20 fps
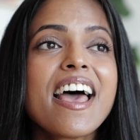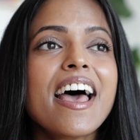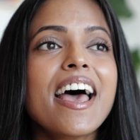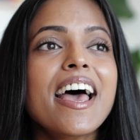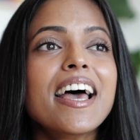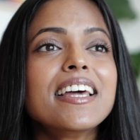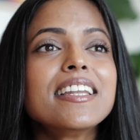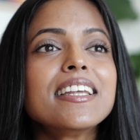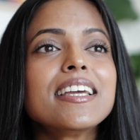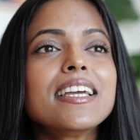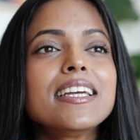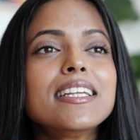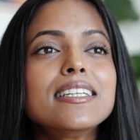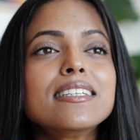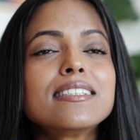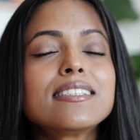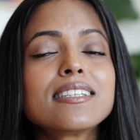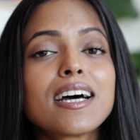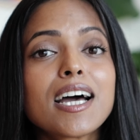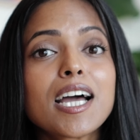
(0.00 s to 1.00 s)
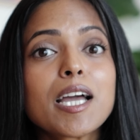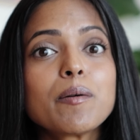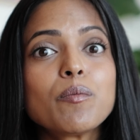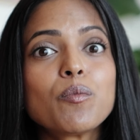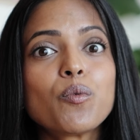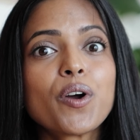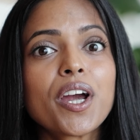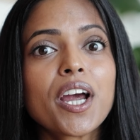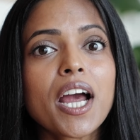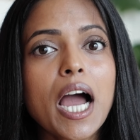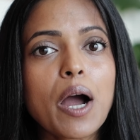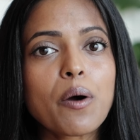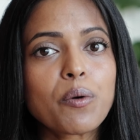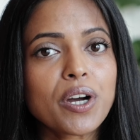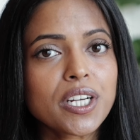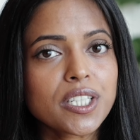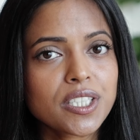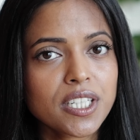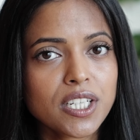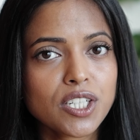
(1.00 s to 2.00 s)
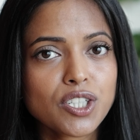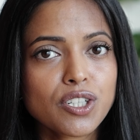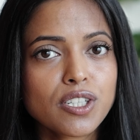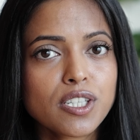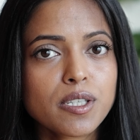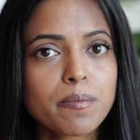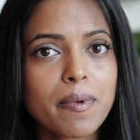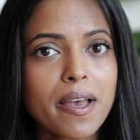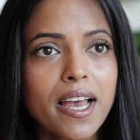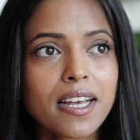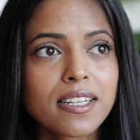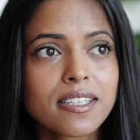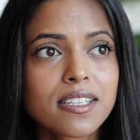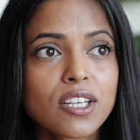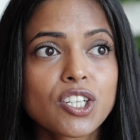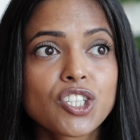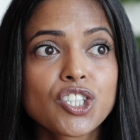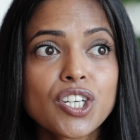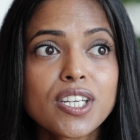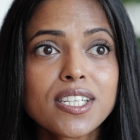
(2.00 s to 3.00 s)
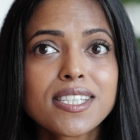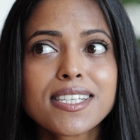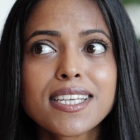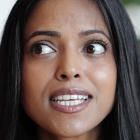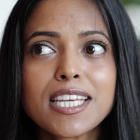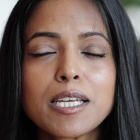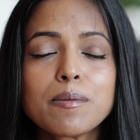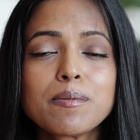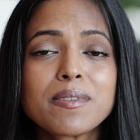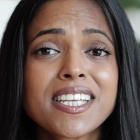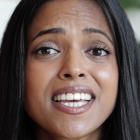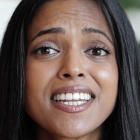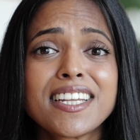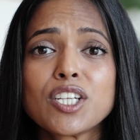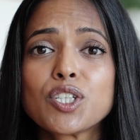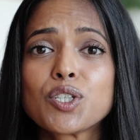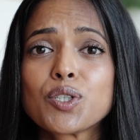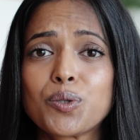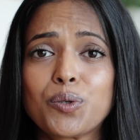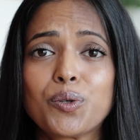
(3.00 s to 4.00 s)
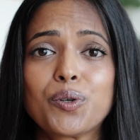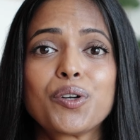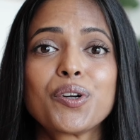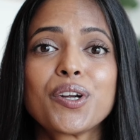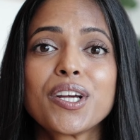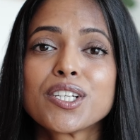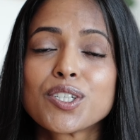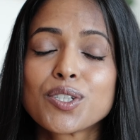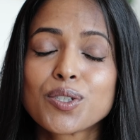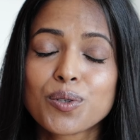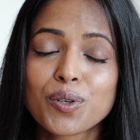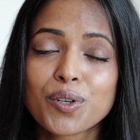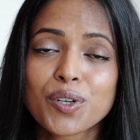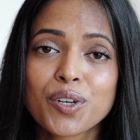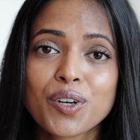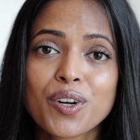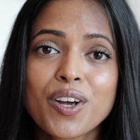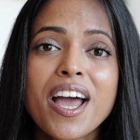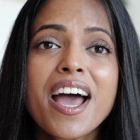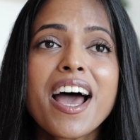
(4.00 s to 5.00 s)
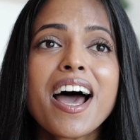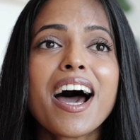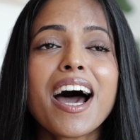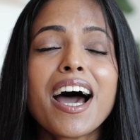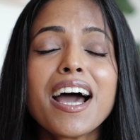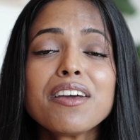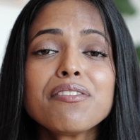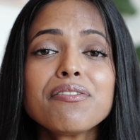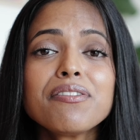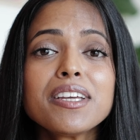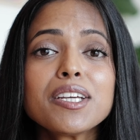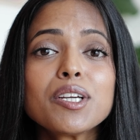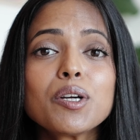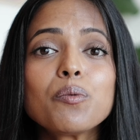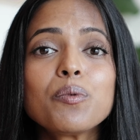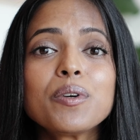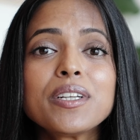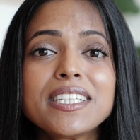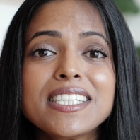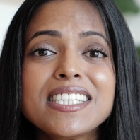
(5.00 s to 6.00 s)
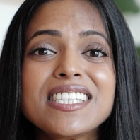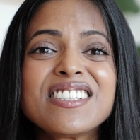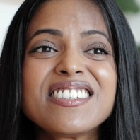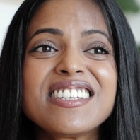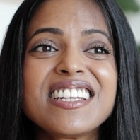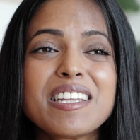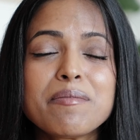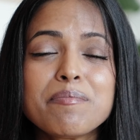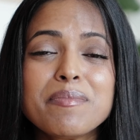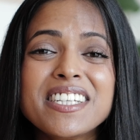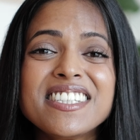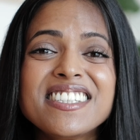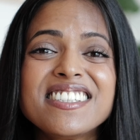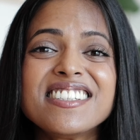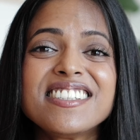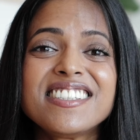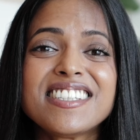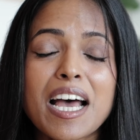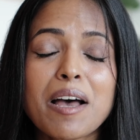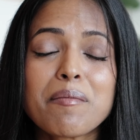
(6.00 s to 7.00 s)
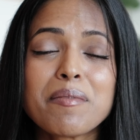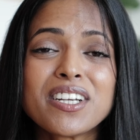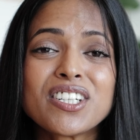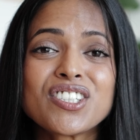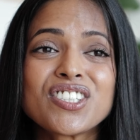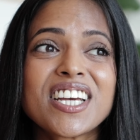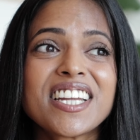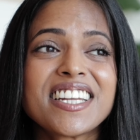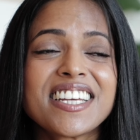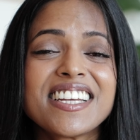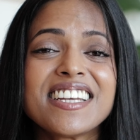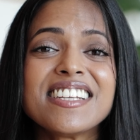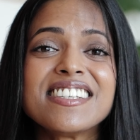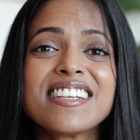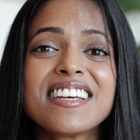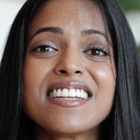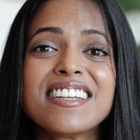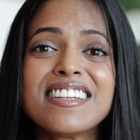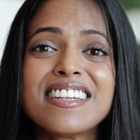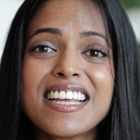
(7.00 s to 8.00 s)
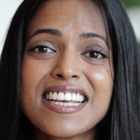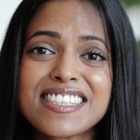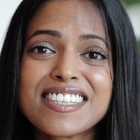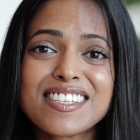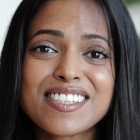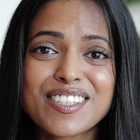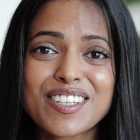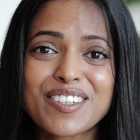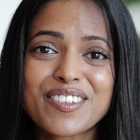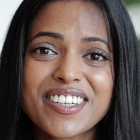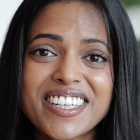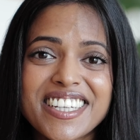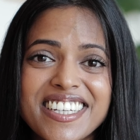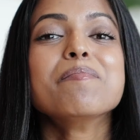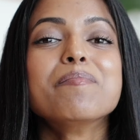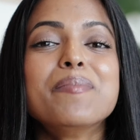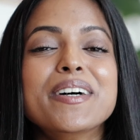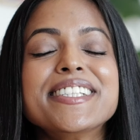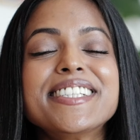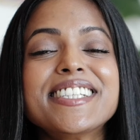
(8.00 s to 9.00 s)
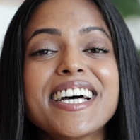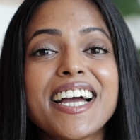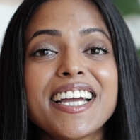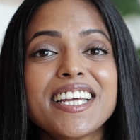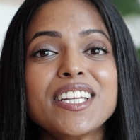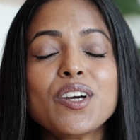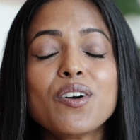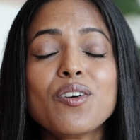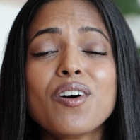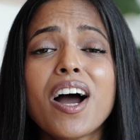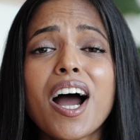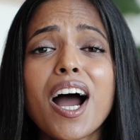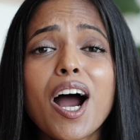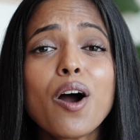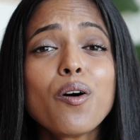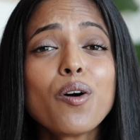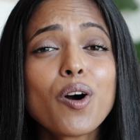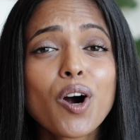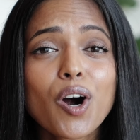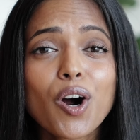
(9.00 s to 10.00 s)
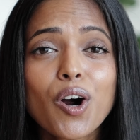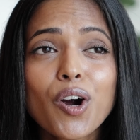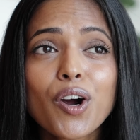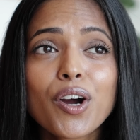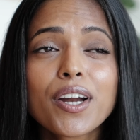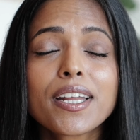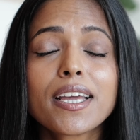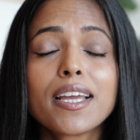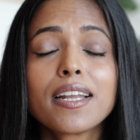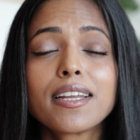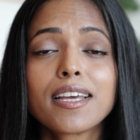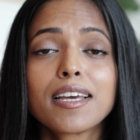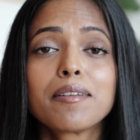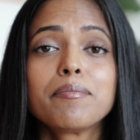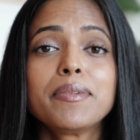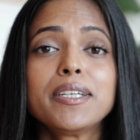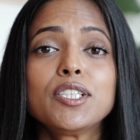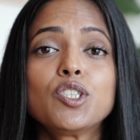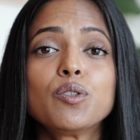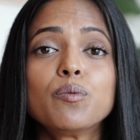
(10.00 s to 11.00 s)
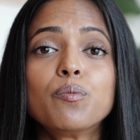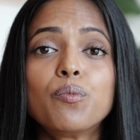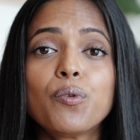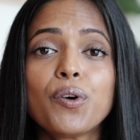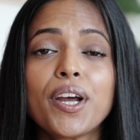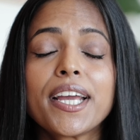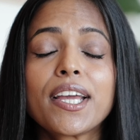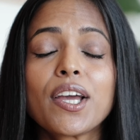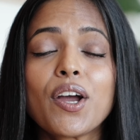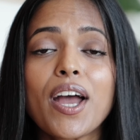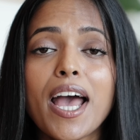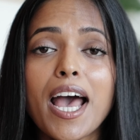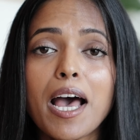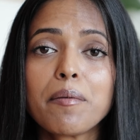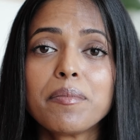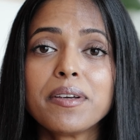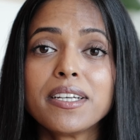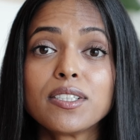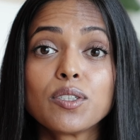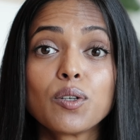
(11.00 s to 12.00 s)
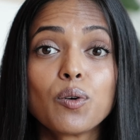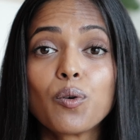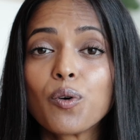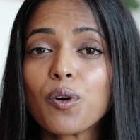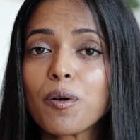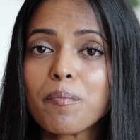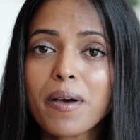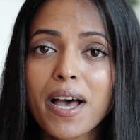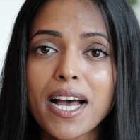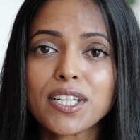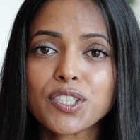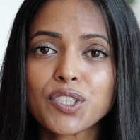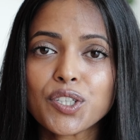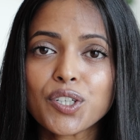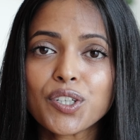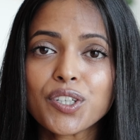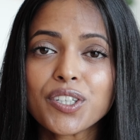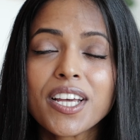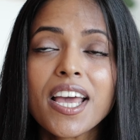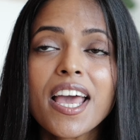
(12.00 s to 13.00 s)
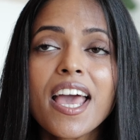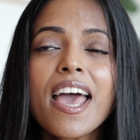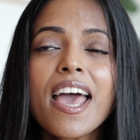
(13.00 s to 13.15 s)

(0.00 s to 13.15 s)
And in a time where our attention span just keeps getting shorter and shorter, I think we need to limit the damage that is unnecessary. But I know how hard it can be to break a habit or a pattern,